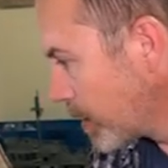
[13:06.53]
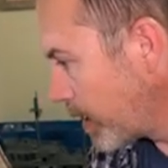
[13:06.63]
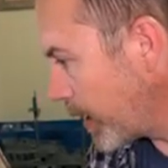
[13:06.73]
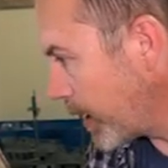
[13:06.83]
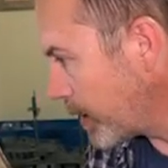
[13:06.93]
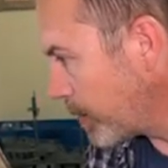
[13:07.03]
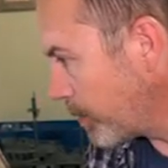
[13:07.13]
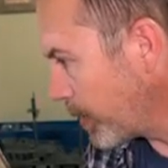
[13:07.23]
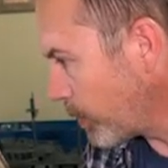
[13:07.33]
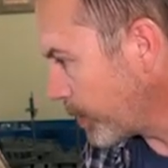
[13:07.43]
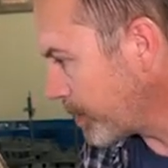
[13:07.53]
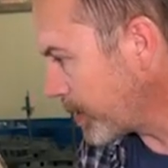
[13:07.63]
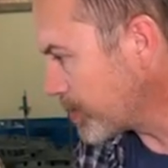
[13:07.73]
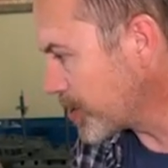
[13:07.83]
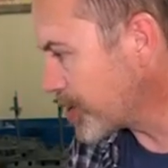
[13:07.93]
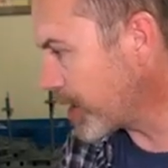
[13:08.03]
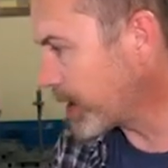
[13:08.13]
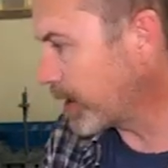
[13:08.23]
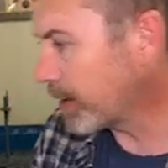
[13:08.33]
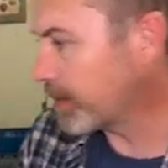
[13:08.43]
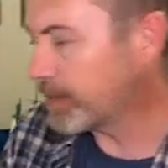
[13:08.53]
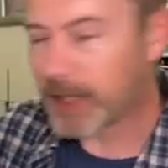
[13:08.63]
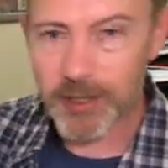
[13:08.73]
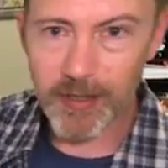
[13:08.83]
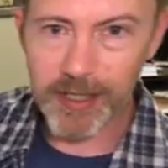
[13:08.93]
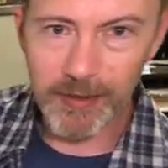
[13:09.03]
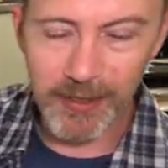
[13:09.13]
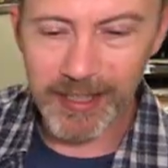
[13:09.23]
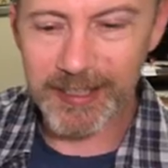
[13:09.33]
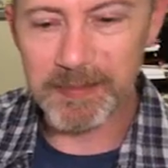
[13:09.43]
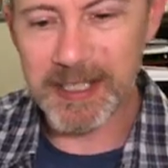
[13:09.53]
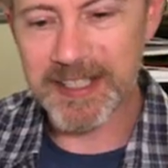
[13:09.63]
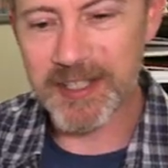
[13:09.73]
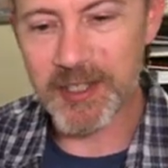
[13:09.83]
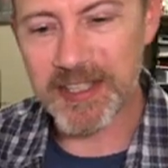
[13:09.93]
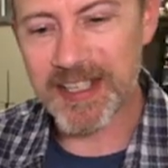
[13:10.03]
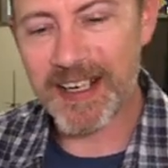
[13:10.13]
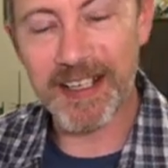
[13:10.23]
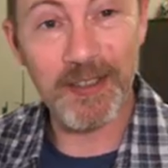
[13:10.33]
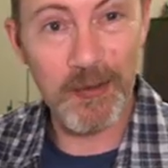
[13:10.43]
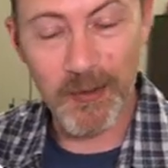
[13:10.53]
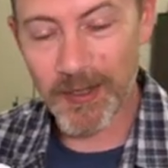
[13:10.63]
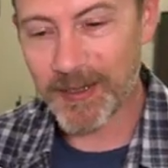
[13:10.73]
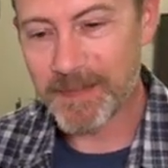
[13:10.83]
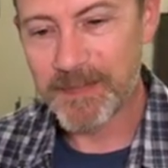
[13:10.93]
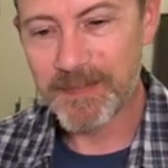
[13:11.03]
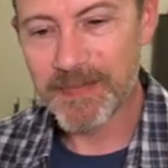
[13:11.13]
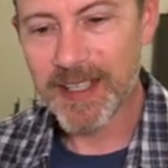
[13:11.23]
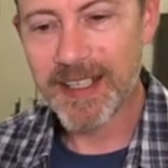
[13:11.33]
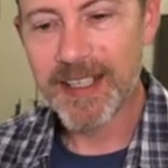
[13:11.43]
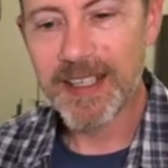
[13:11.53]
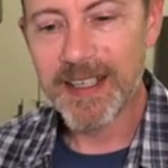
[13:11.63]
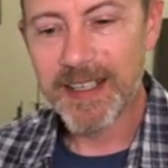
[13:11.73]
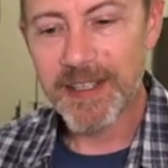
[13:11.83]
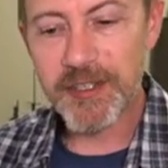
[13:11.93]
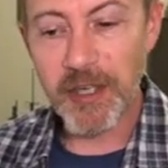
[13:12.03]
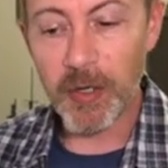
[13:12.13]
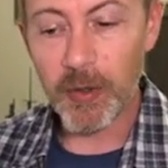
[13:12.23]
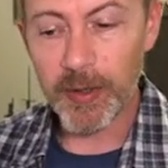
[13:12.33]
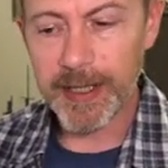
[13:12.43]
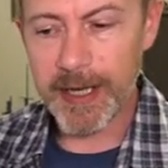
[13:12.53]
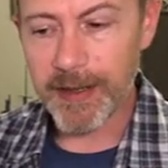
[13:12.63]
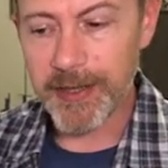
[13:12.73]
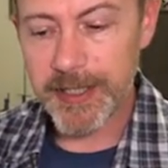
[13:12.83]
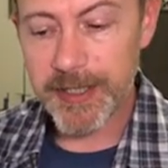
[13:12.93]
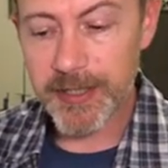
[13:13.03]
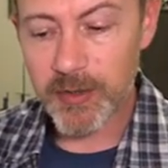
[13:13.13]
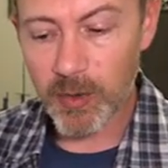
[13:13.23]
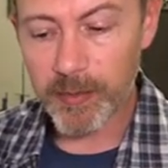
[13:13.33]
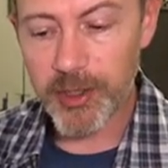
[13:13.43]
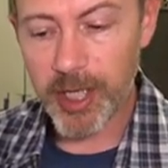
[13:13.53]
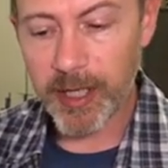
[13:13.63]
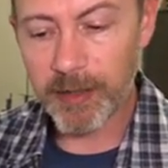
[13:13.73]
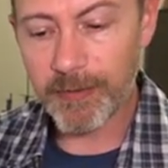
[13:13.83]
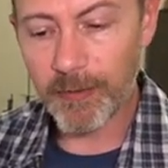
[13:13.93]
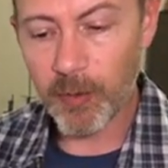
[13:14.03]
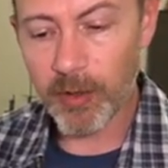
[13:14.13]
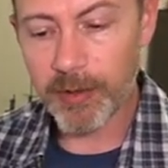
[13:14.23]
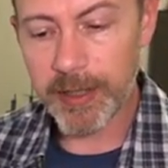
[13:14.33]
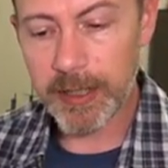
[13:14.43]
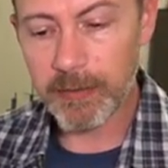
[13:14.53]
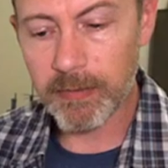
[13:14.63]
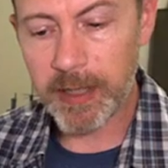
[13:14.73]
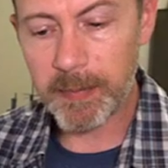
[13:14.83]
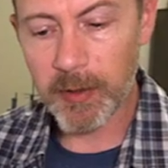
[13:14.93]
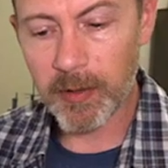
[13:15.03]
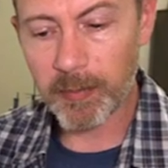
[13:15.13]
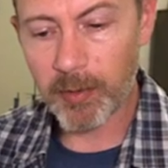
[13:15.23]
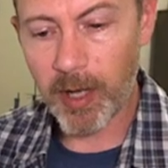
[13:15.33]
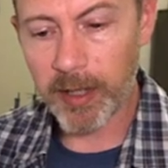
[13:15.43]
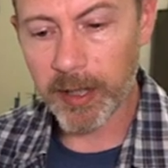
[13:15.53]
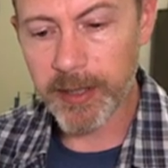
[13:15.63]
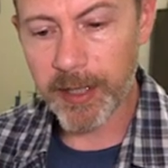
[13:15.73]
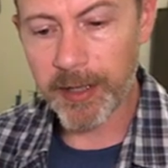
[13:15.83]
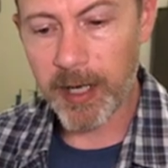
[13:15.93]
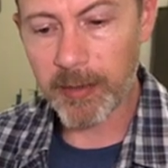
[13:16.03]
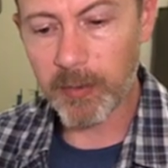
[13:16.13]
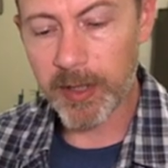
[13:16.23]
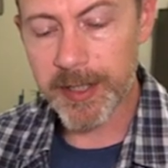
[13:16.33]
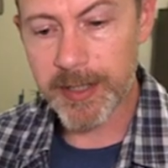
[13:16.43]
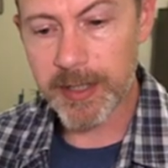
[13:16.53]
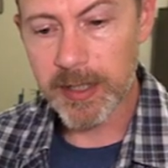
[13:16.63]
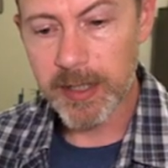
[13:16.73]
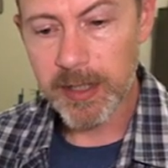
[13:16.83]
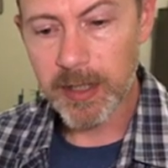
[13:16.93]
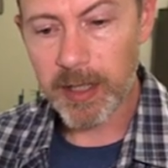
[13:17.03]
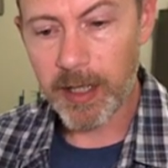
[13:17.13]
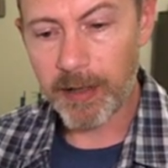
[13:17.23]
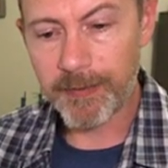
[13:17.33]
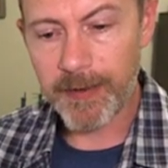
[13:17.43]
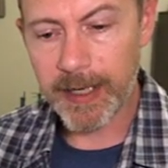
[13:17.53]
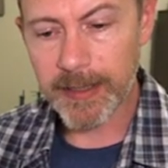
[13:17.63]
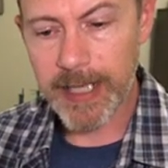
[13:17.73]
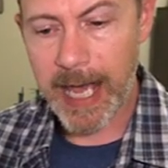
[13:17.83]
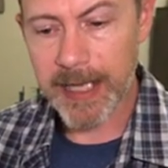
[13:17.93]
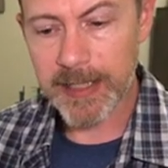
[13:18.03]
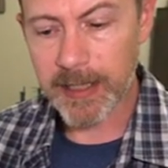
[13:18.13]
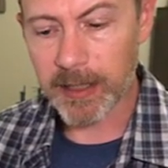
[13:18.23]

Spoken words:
And bear with me, I'm just checking, make sure I don't get any messages that I ignore. So yeah, the Storm Giant for the Reaper product I thought was fantastic.